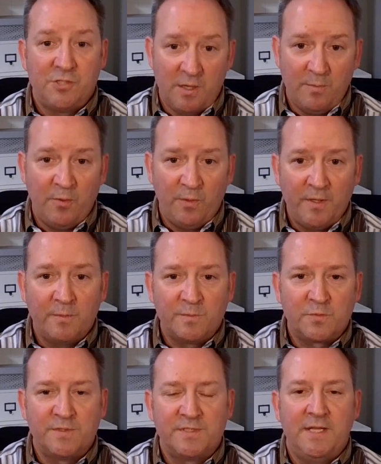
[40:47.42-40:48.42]
Jeremy
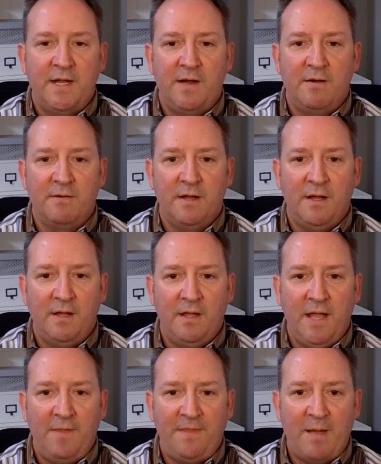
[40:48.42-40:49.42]
Williams was there
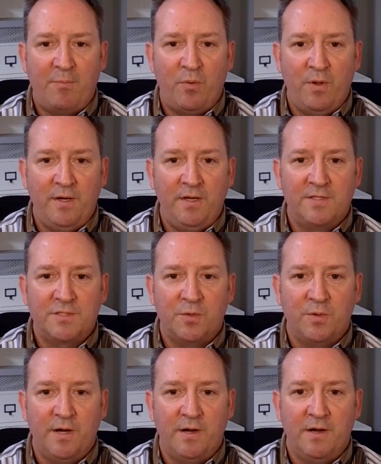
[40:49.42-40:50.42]
at that point in
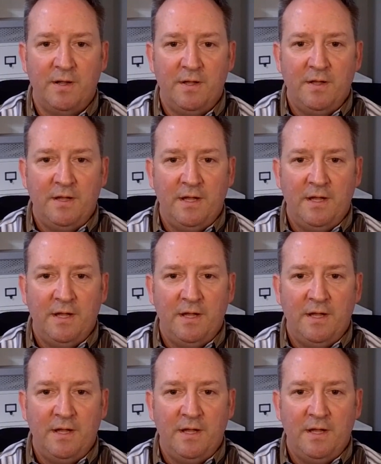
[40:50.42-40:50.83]
his career,